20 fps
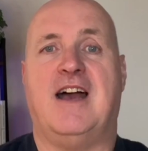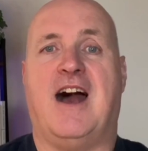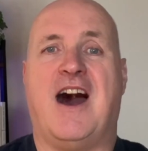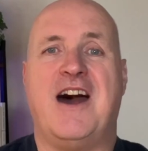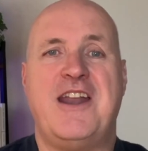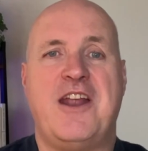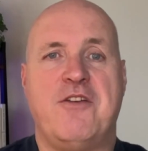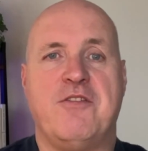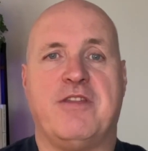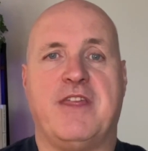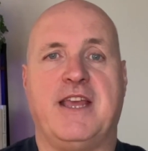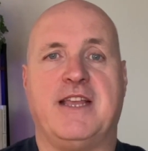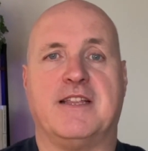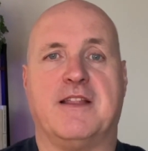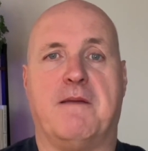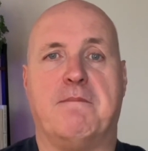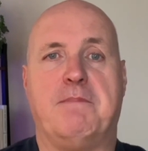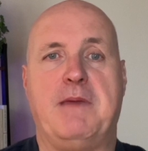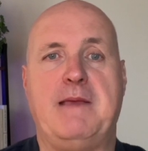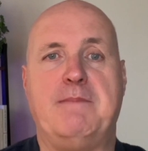I don't think
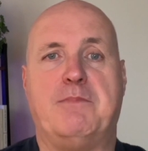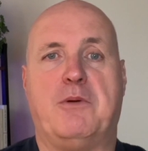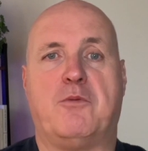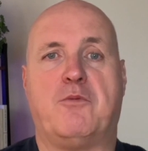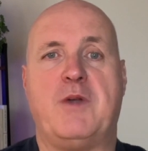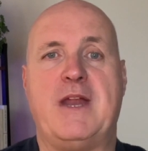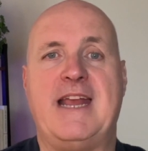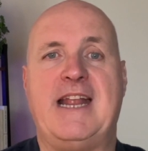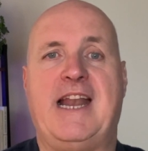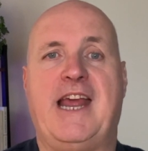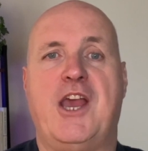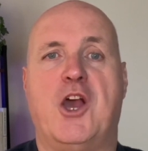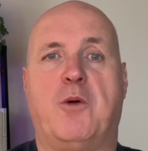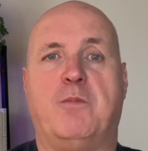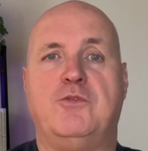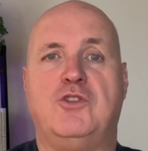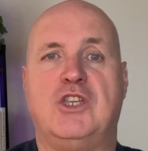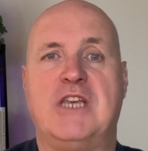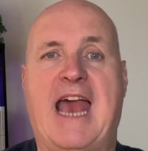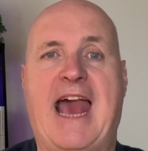that people really
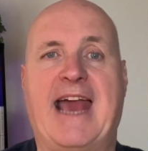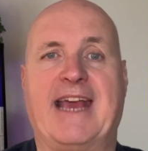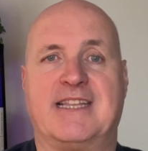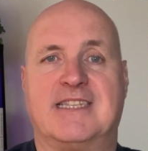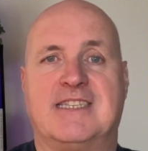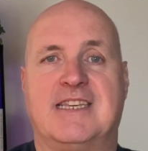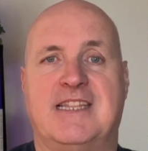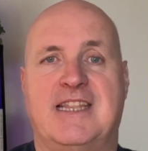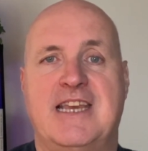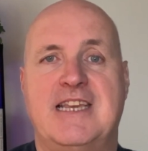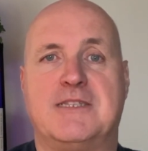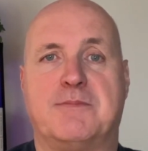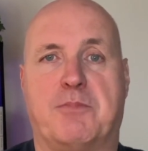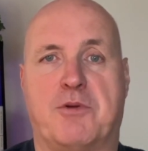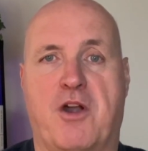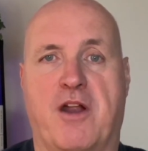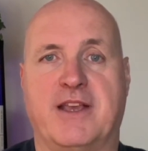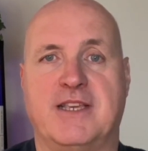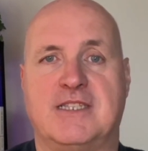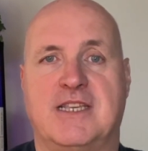object to this
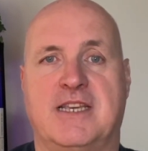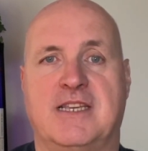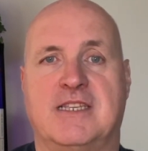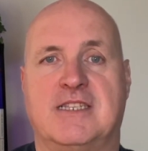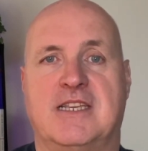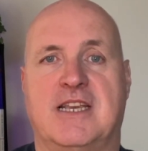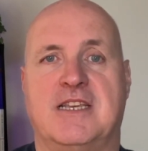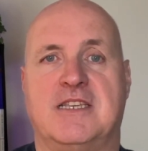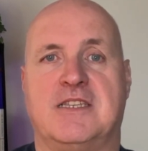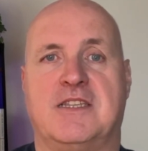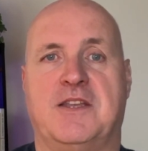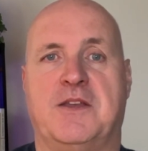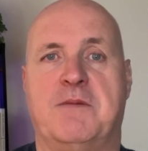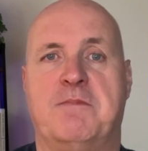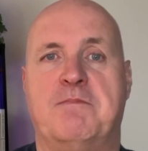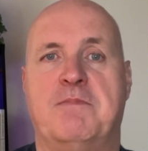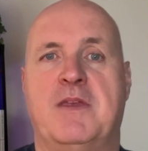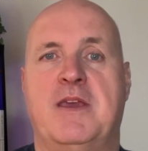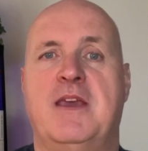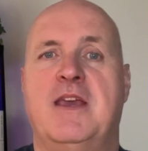pricing
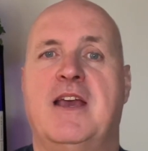system.